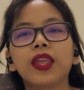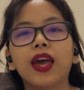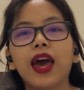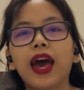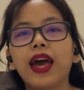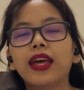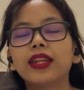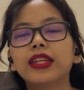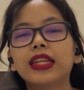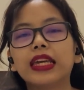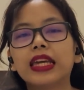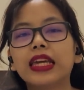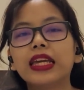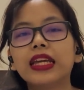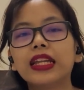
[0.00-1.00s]
and
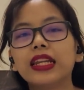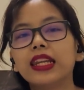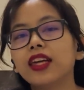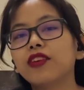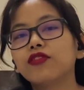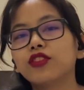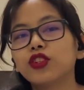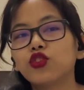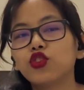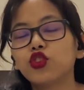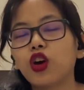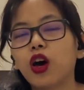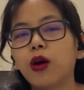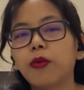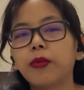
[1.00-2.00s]
he left his
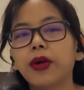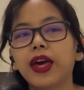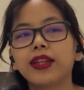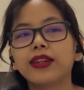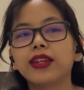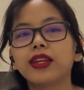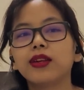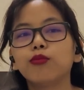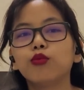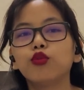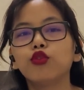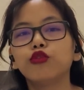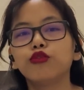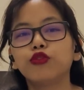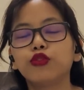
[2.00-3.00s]
job and they
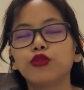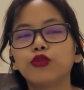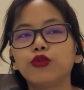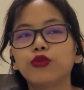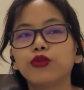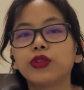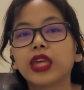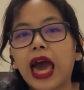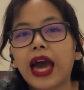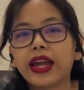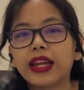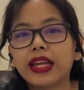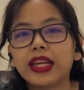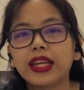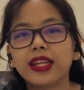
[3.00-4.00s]
moved to
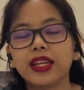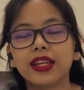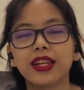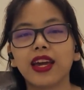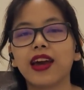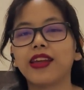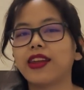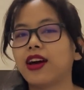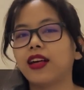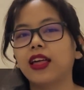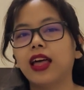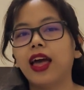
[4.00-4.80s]
Gary in Indiana,